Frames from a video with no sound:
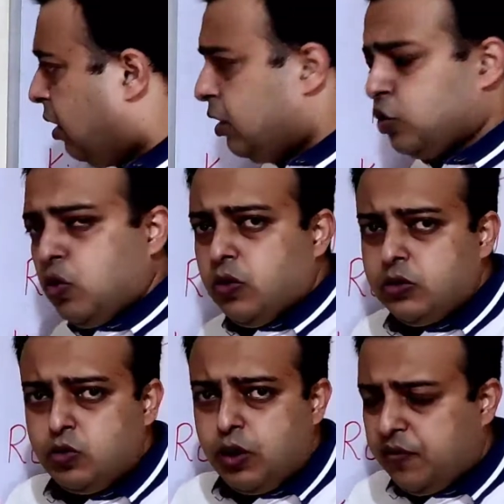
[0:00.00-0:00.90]

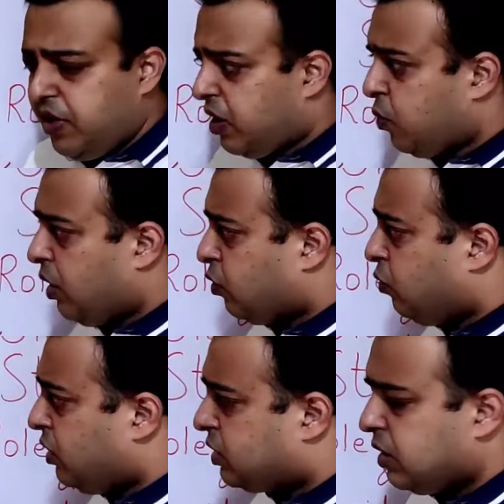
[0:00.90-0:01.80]
So today we are going
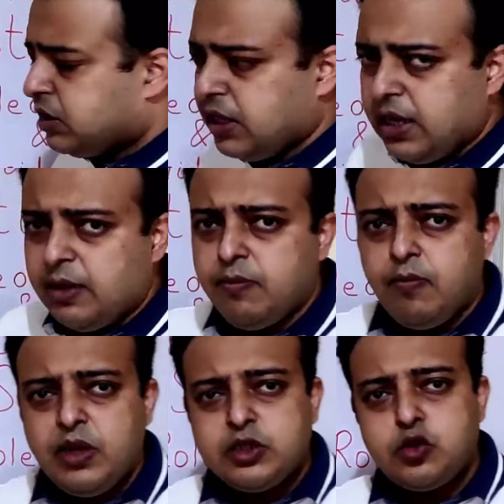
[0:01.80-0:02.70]
to discuss a game
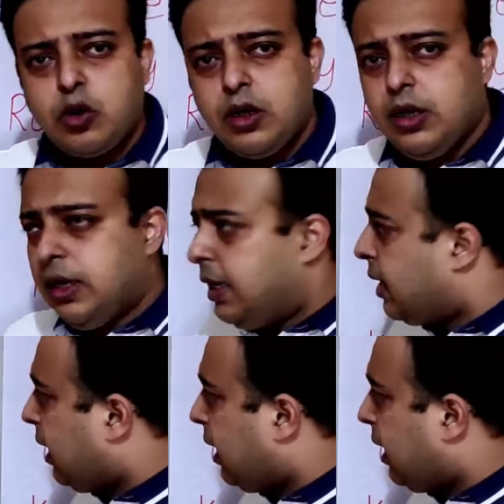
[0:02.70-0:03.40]
based on